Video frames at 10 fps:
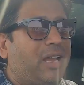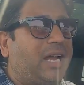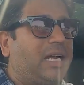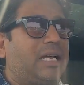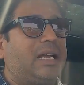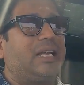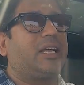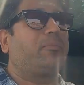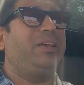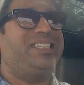on hand,
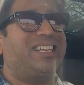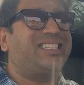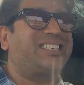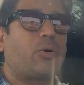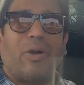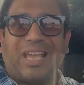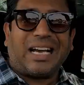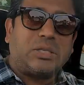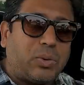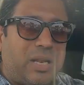that means it's quick
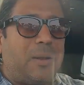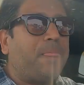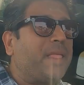as well.